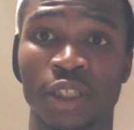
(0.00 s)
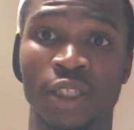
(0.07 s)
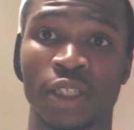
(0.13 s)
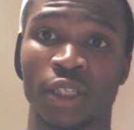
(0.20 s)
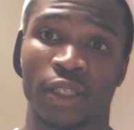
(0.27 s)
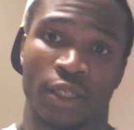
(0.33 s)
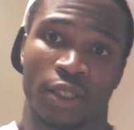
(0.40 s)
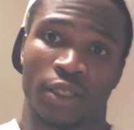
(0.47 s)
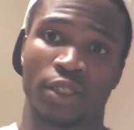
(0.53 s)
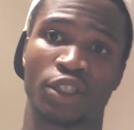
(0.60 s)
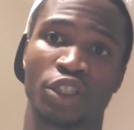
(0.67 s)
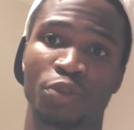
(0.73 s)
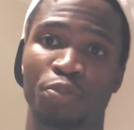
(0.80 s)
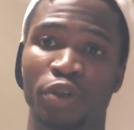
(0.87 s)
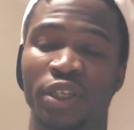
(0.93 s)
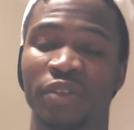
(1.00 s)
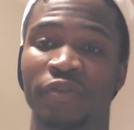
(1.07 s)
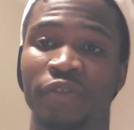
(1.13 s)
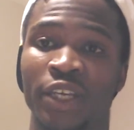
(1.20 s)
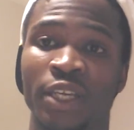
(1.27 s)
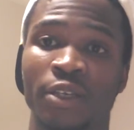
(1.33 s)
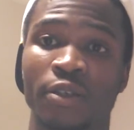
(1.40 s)
is just put in
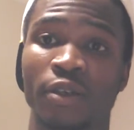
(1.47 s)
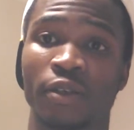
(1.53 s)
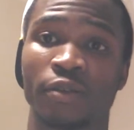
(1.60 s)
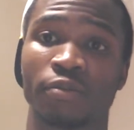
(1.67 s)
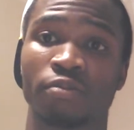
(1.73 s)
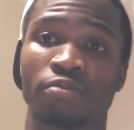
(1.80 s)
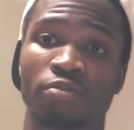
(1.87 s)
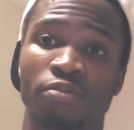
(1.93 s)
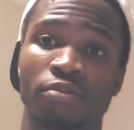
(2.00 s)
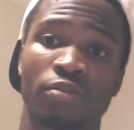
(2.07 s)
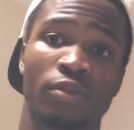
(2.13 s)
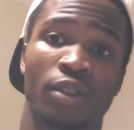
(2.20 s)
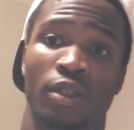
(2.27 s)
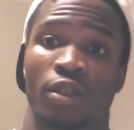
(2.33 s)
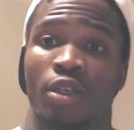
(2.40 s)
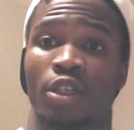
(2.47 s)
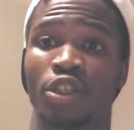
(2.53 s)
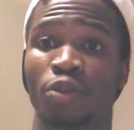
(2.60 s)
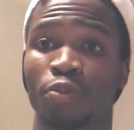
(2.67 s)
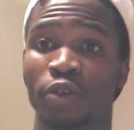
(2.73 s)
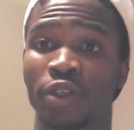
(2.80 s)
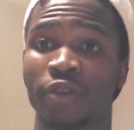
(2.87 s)
vain.
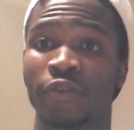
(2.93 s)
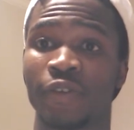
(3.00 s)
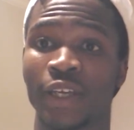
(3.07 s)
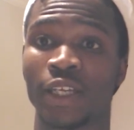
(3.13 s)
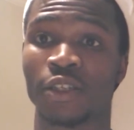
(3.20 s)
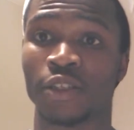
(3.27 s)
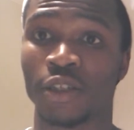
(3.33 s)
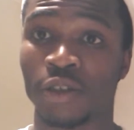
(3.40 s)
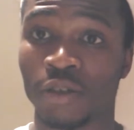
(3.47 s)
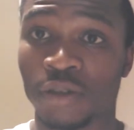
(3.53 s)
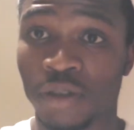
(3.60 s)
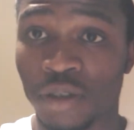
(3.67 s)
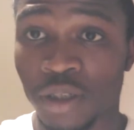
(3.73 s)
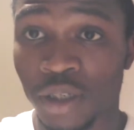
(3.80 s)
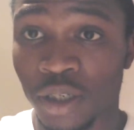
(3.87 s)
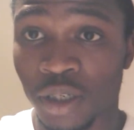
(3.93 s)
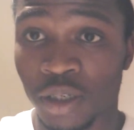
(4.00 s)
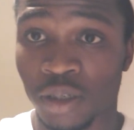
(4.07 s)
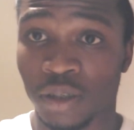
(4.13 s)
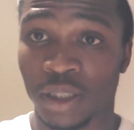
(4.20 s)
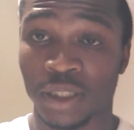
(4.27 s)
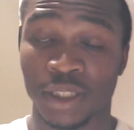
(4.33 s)
It's put in vain. So
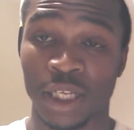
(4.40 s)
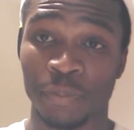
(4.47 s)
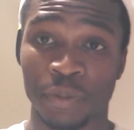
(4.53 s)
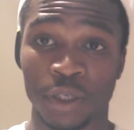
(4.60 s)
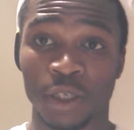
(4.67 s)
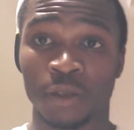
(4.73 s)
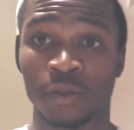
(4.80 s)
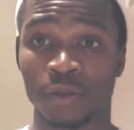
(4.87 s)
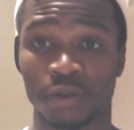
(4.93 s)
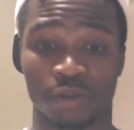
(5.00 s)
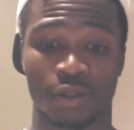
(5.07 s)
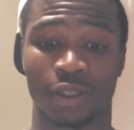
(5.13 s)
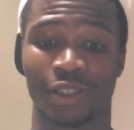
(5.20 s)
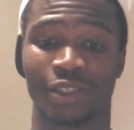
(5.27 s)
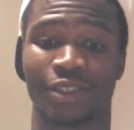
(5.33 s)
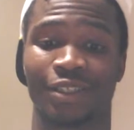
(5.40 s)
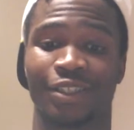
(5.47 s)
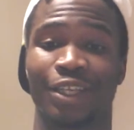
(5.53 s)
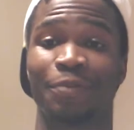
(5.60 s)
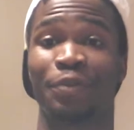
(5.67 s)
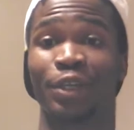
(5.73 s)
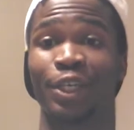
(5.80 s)
step
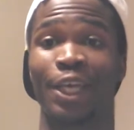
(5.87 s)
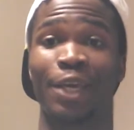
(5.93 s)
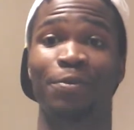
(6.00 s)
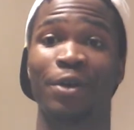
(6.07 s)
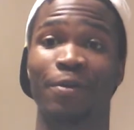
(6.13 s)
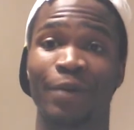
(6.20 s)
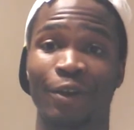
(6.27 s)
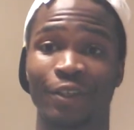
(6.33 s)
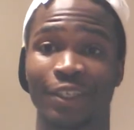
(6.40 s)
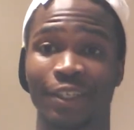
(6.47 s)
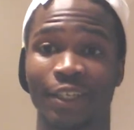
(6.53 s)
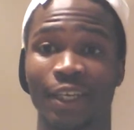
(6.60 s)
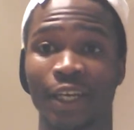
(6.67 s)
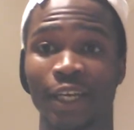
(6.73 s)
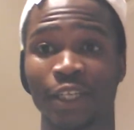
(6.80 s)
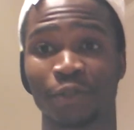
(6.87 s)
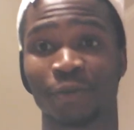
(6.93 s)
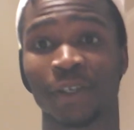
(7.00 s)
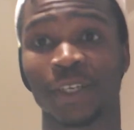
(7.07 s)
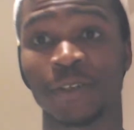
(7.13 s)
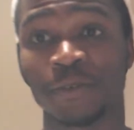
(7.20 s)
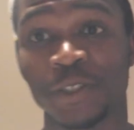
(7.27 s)
your game up out there, guys,
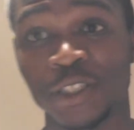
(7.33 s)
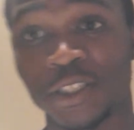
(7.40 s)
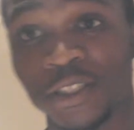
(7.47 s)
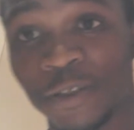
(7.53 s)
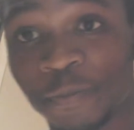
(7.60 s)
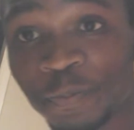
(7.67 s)
man. Just